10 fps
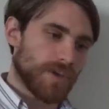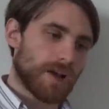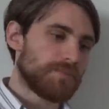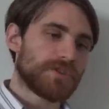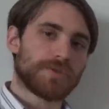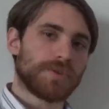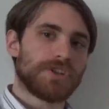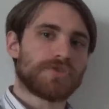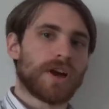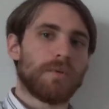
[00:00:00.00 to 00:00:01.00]
I'm just going
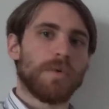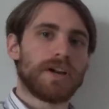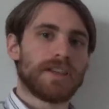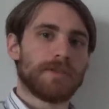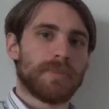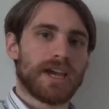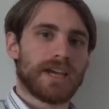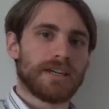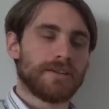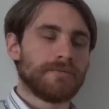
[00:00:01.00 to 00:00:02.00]
to try one in the
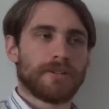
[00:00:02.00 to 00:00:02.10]
main,